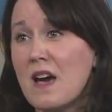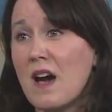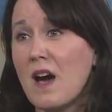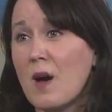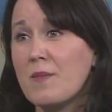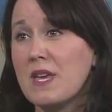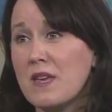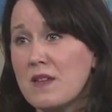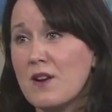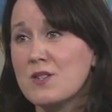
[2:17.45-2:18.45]
um,
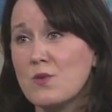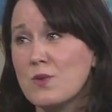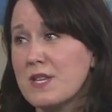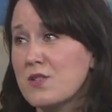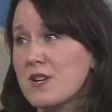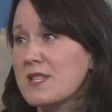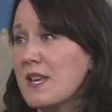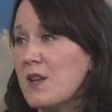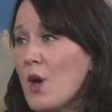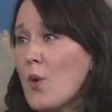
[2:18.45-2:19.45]
in our school districts, and